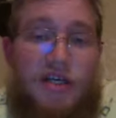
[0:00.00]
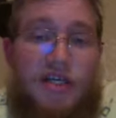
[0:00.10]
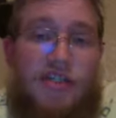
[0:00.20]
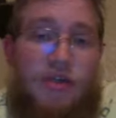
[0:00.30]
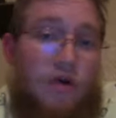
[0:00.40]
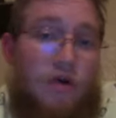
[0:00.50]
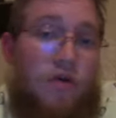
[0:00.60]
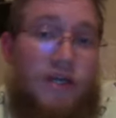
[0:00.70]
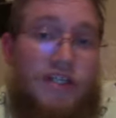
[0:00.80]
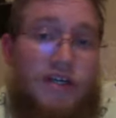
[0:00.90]
Historical
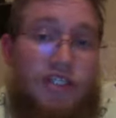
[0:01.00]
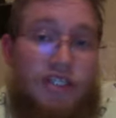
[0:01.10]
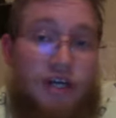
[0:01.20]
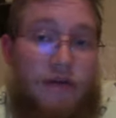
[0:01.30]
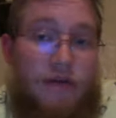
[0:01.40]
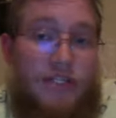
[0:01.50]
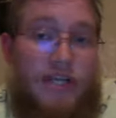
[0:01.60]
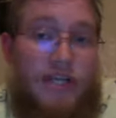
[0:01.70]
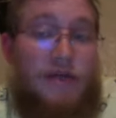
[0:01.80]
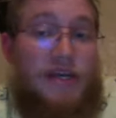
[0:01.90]
research done over this
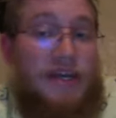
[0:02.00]
topic